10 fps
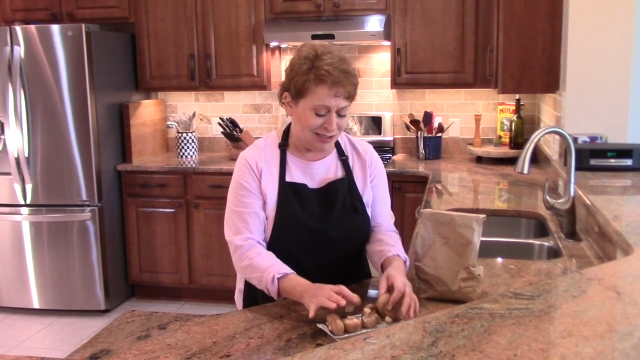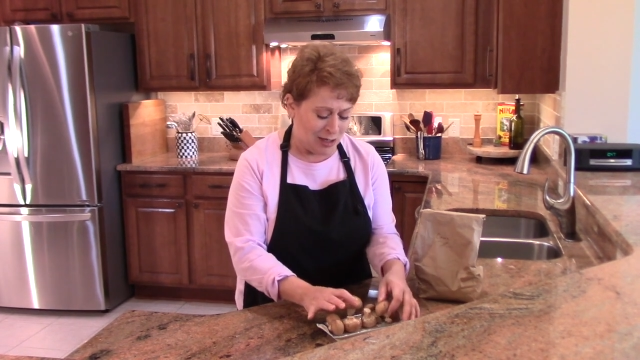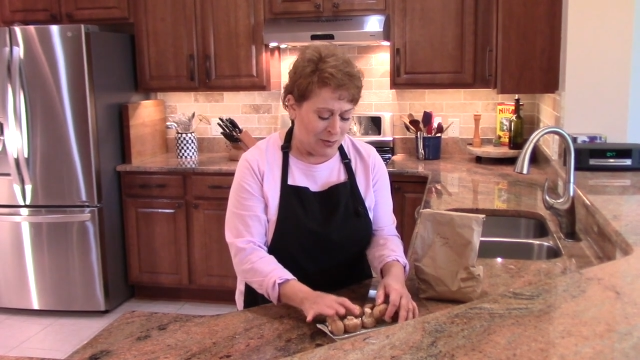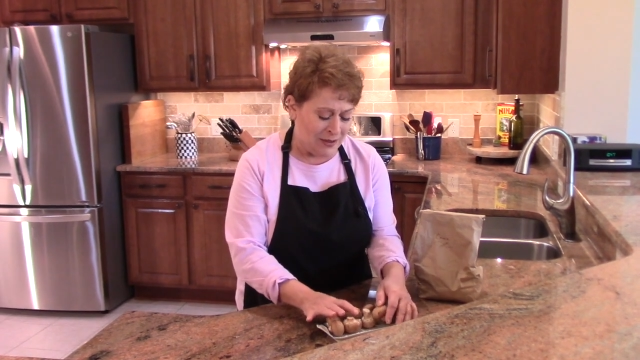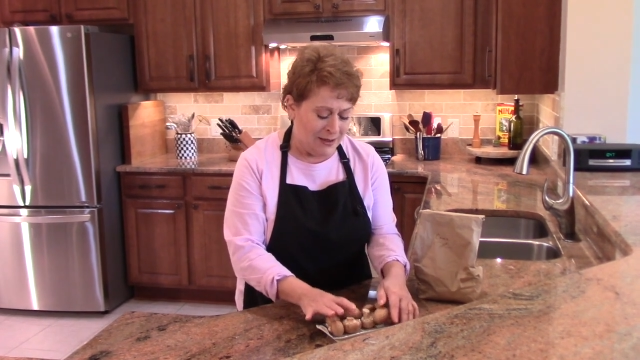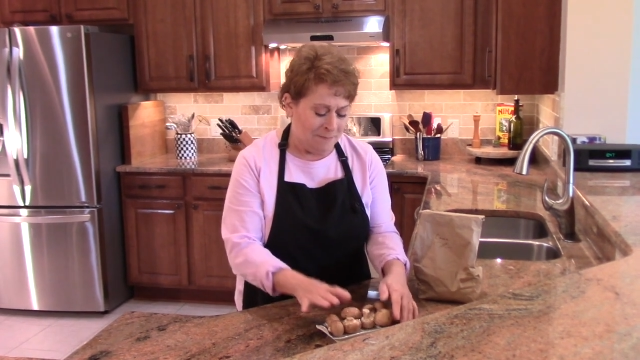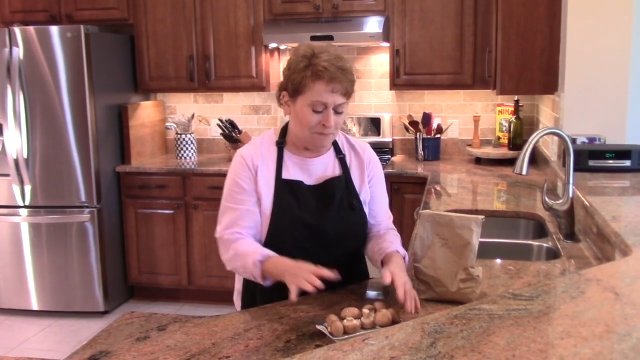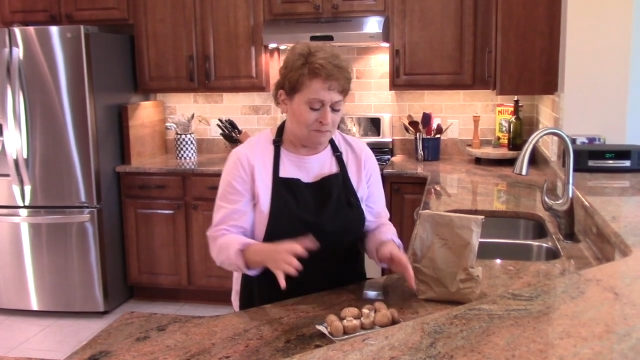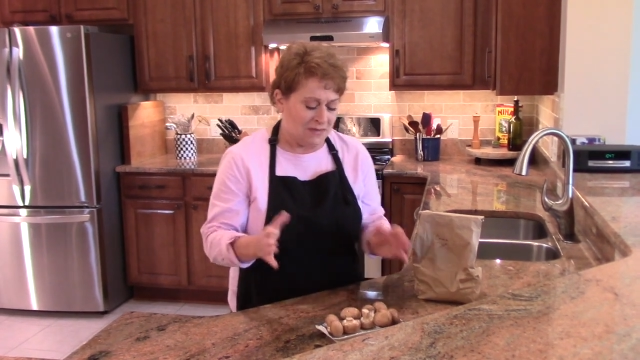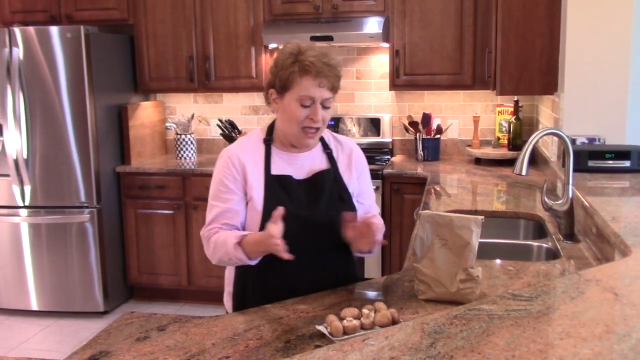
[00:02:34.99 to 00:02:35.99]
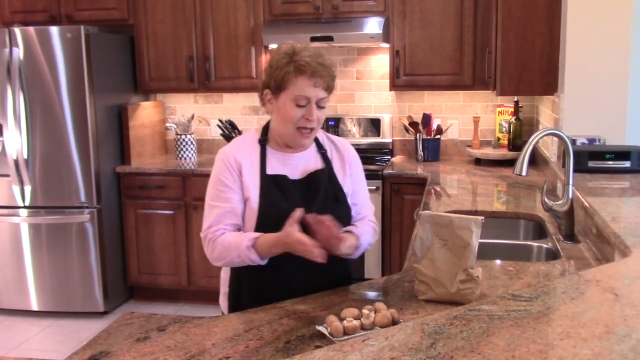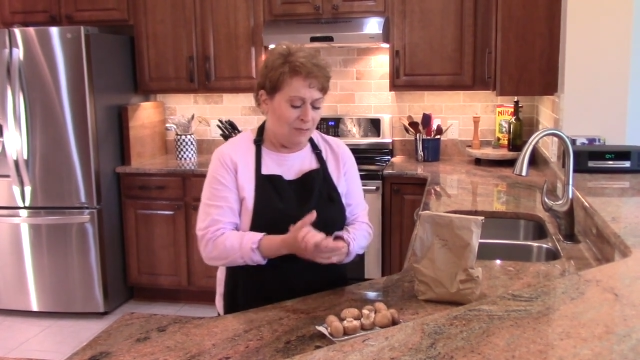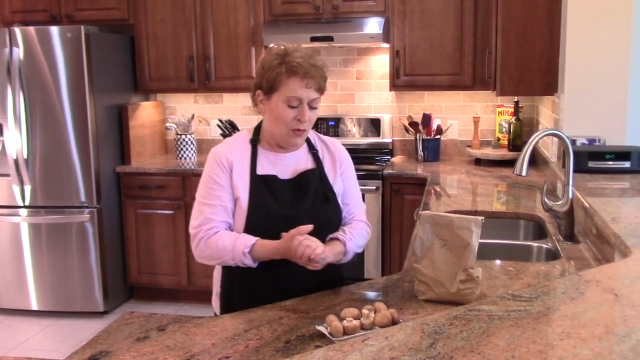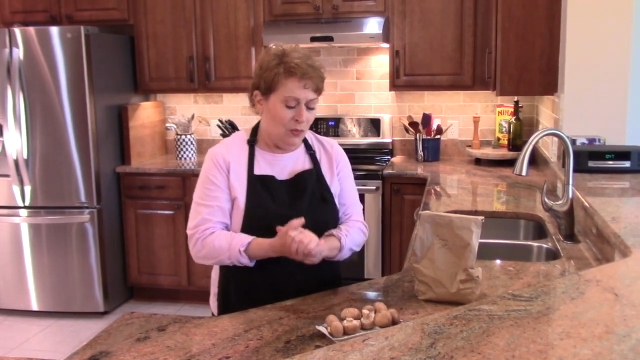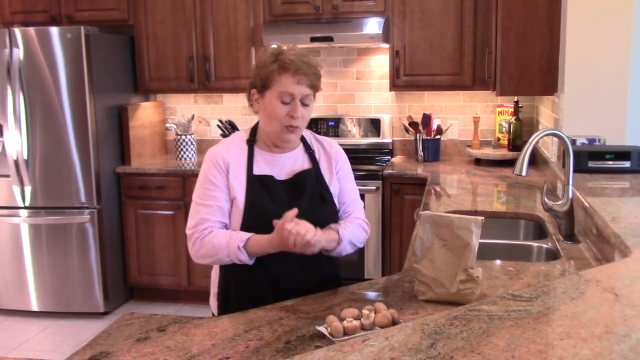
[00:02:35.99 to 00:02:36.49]
So,
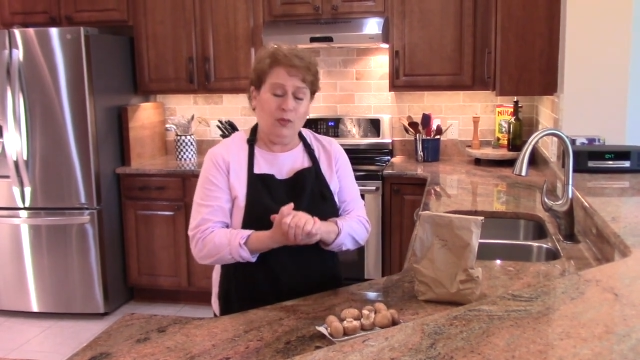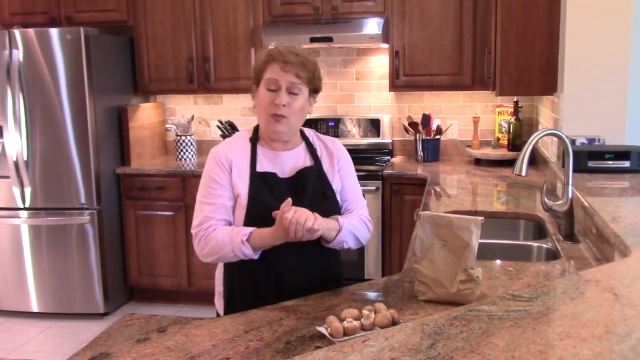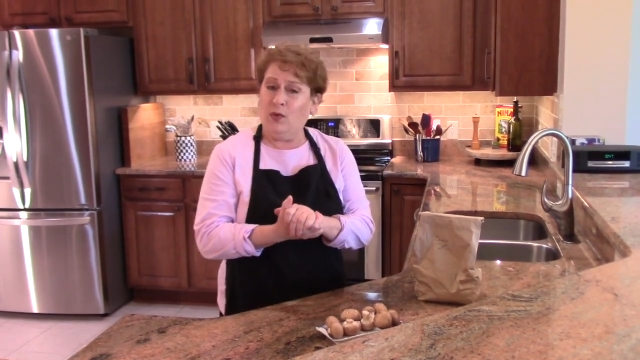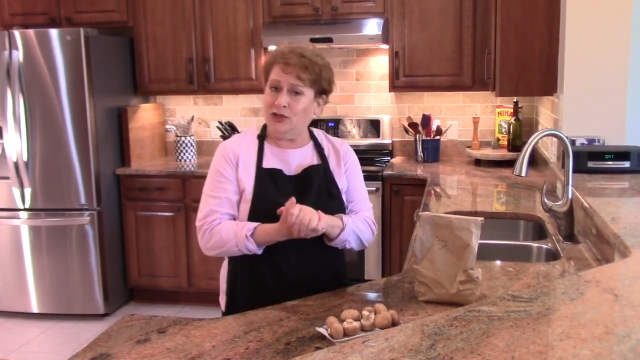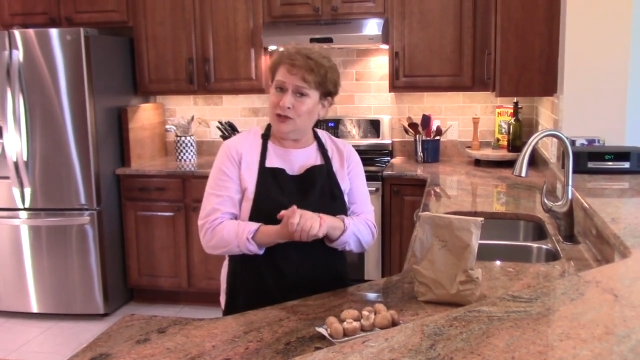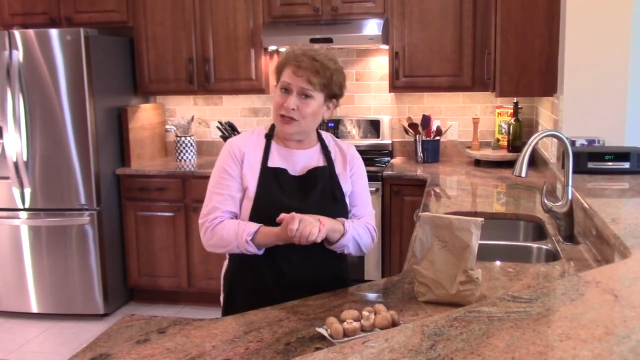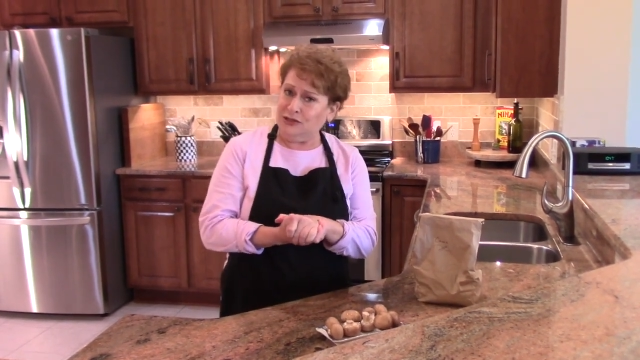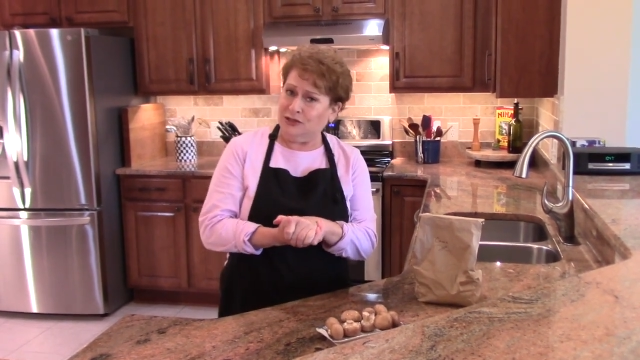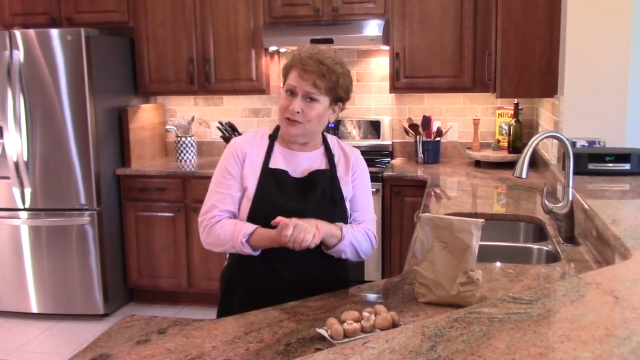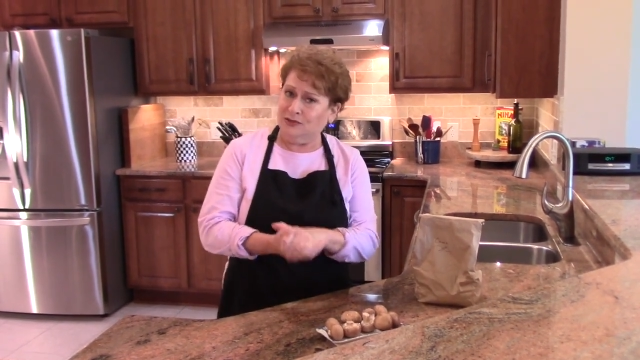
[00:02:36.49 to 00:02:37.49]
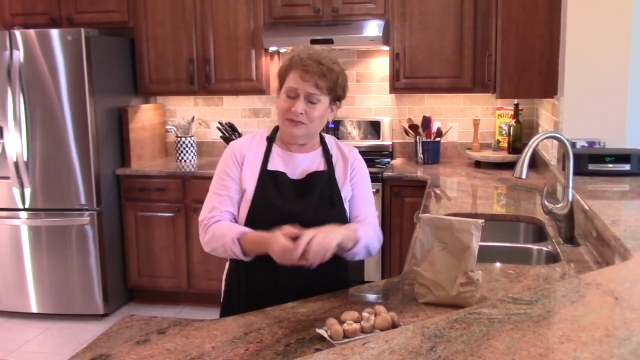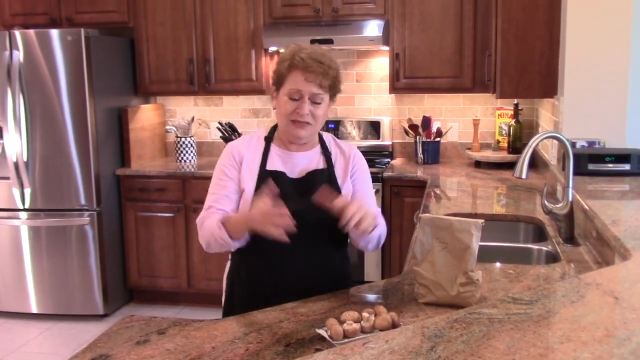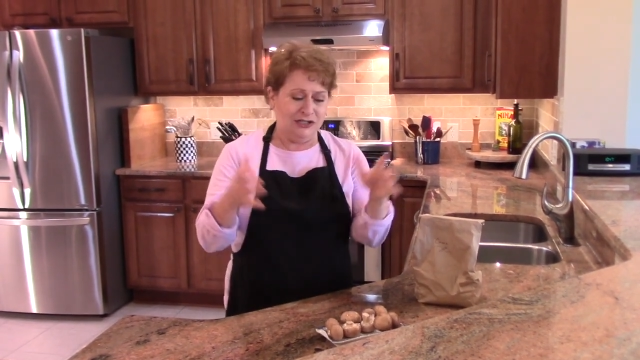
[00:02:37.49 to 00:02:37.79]
um, what you can do